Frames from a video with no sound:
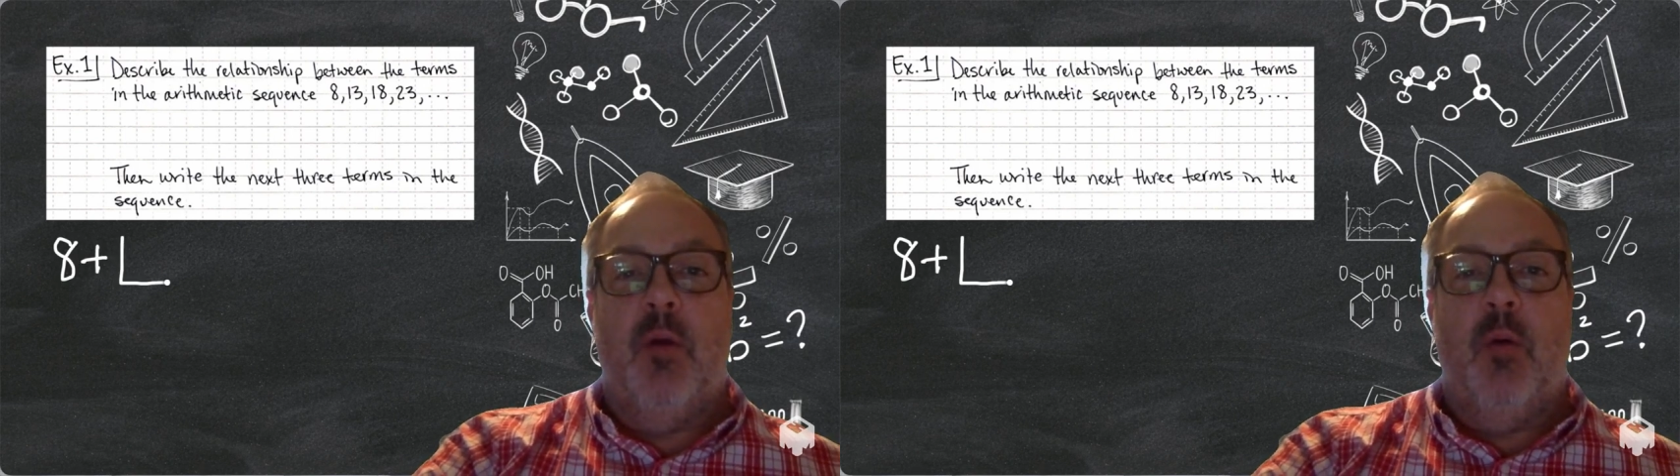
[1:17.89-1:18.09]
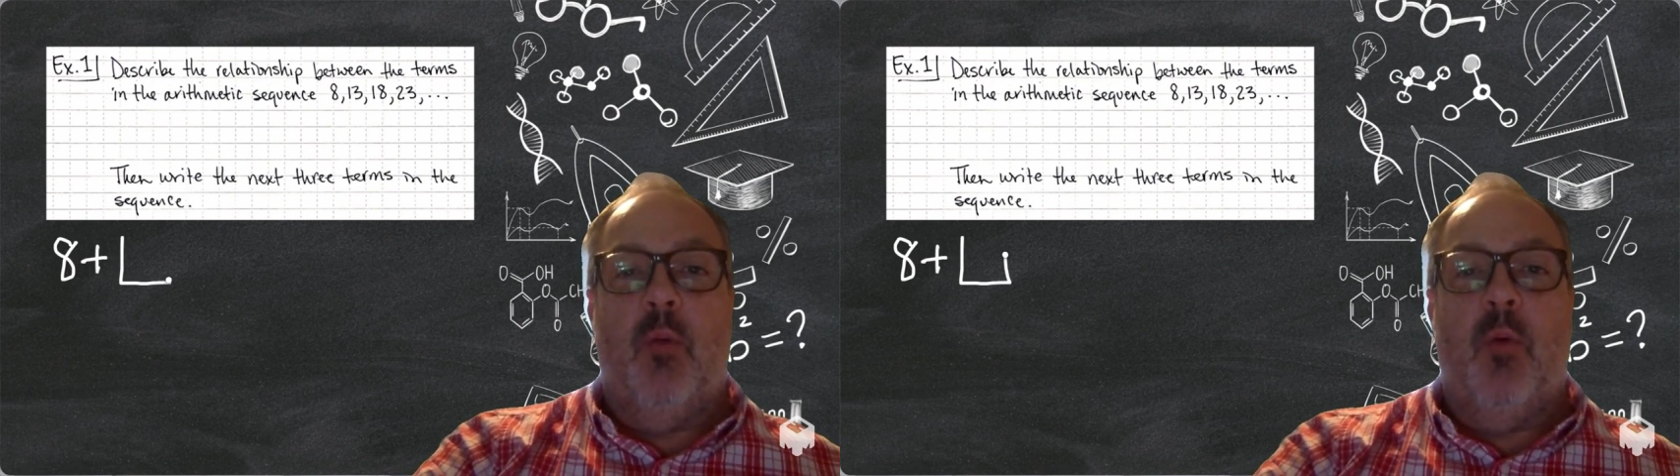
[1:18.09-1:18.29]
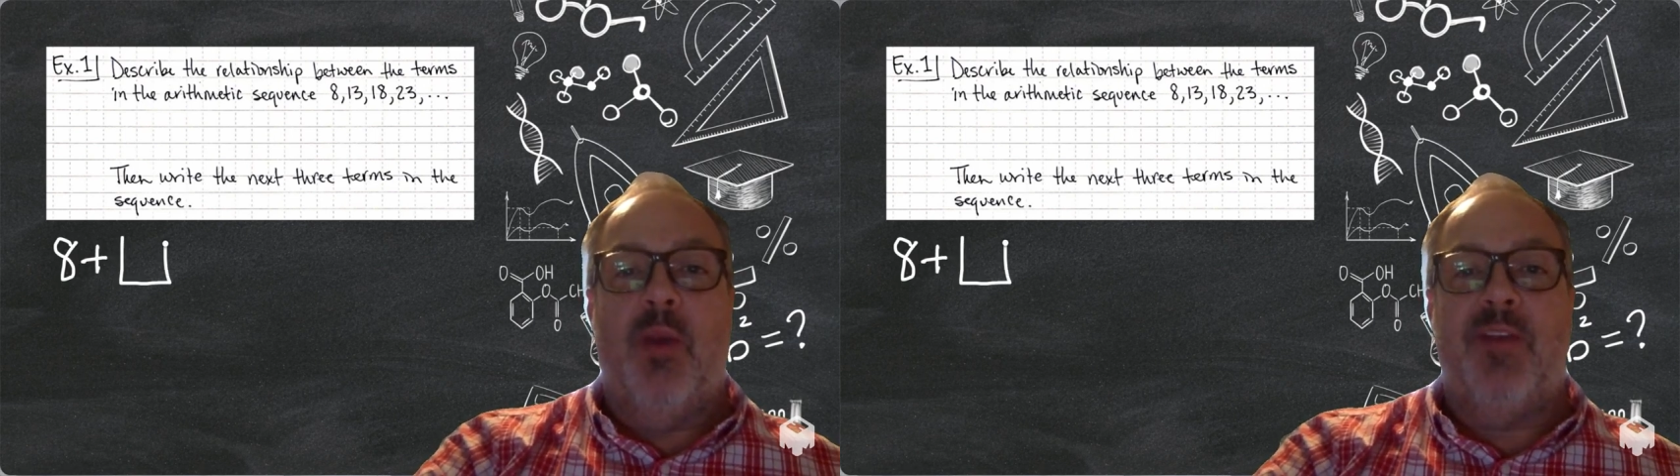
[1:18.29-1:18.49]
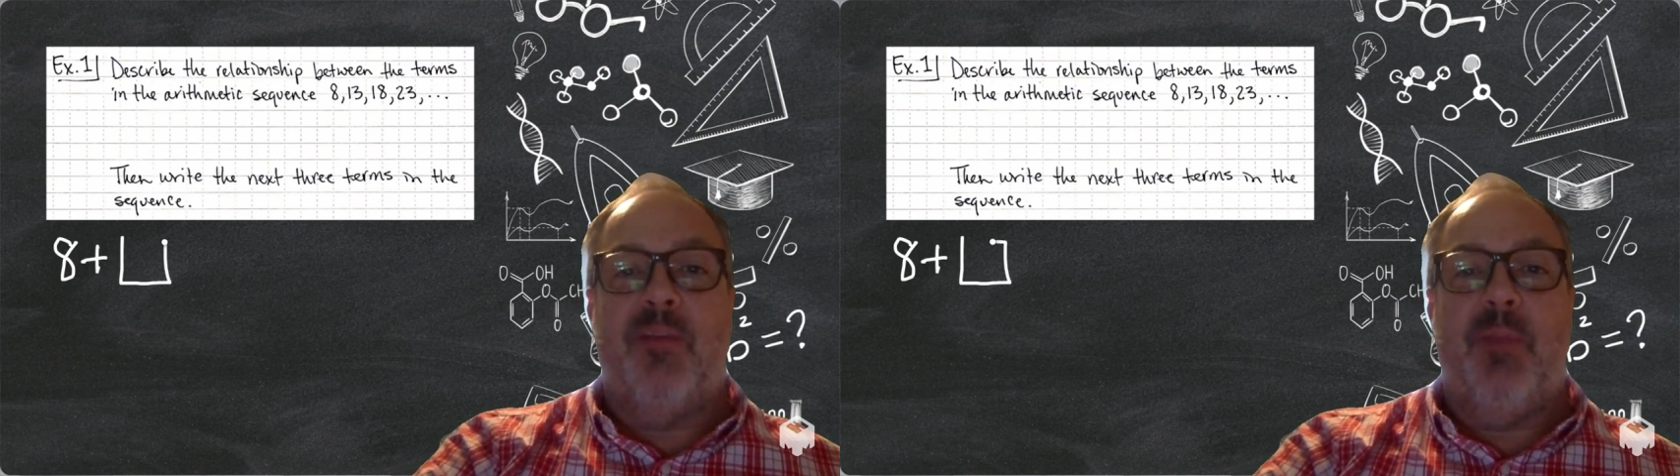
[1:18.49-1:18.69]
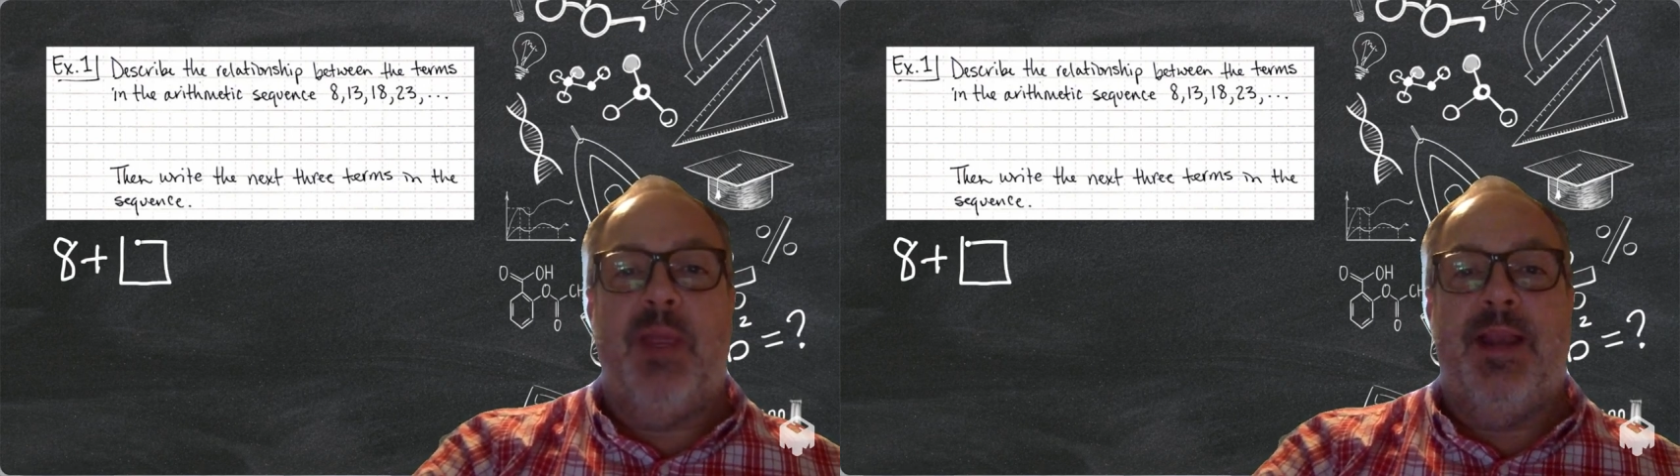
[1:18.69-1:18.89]
what's
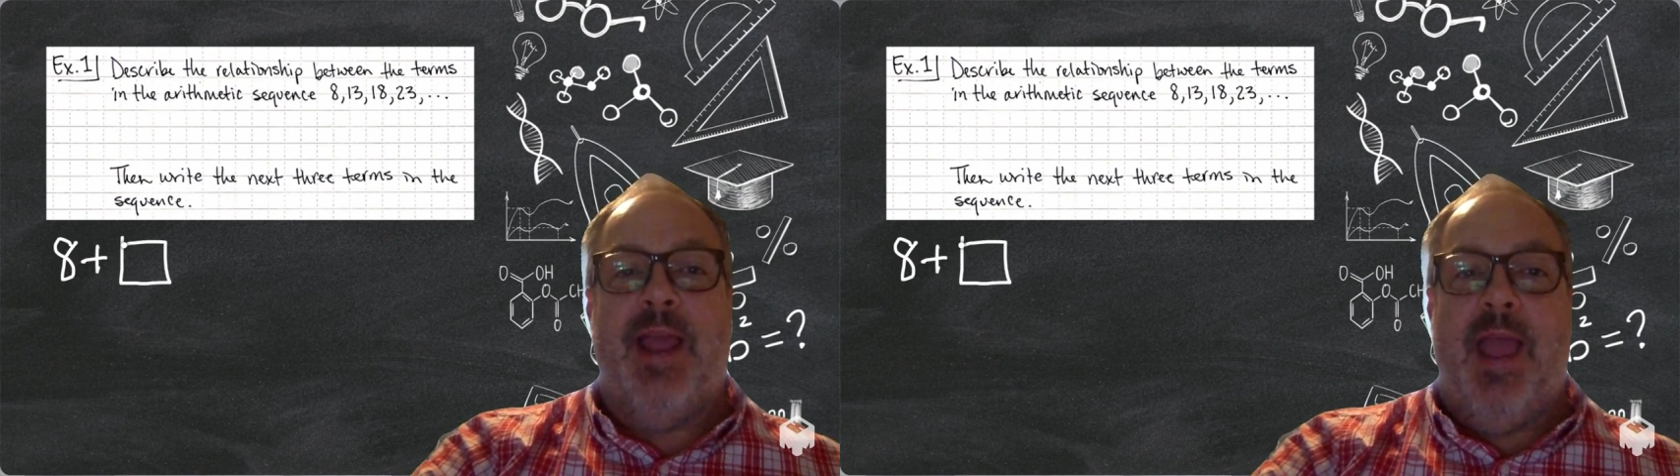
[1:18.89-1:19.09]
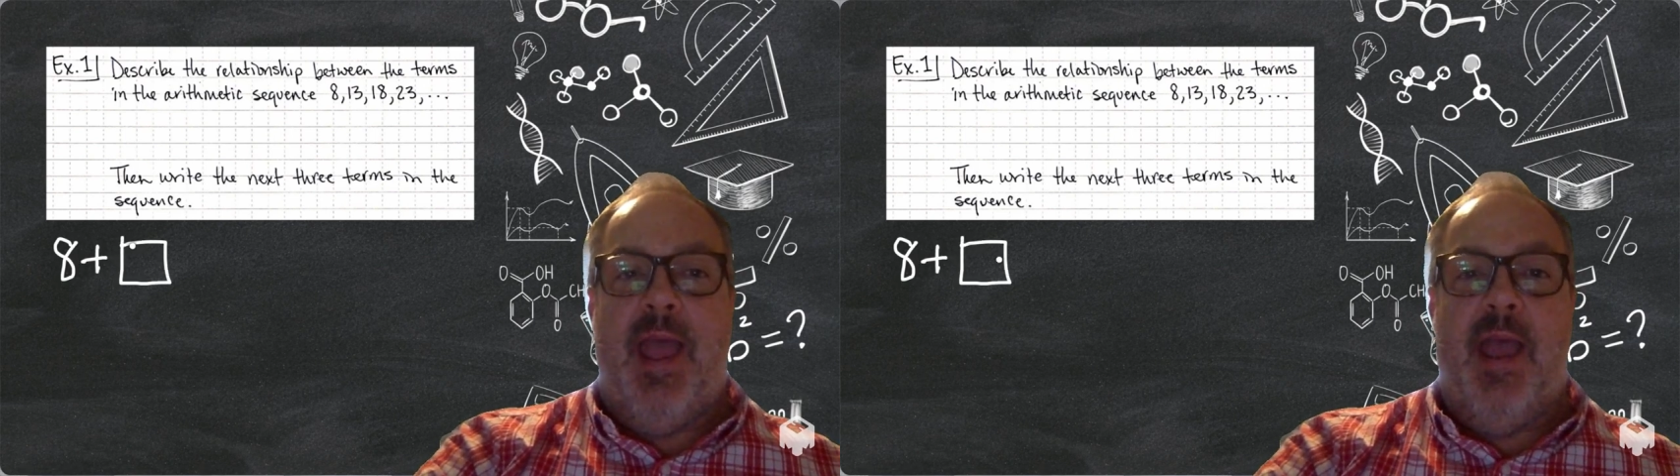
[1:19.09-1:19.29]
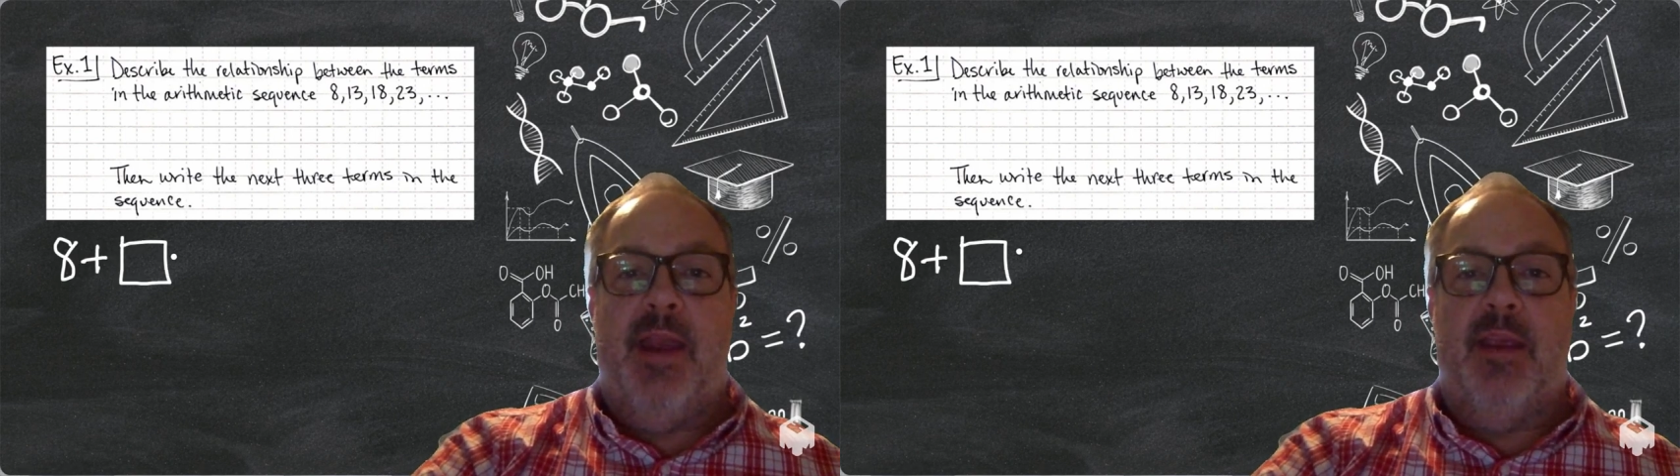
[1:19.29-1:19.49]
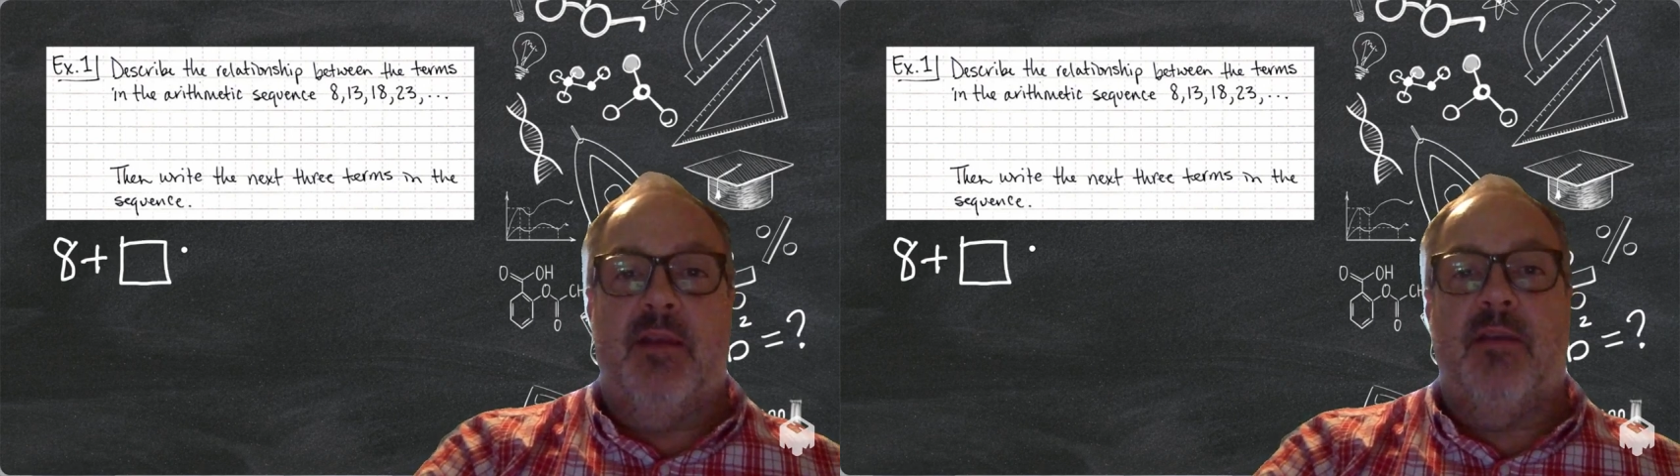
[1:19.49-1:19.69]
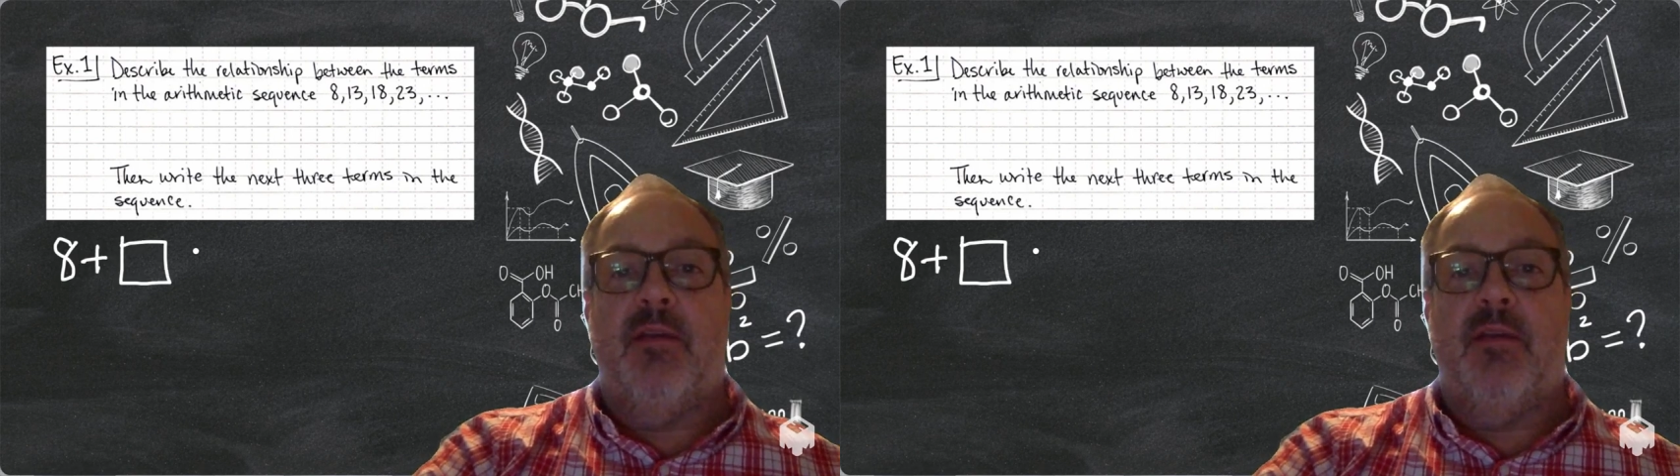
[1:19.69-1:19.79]
being added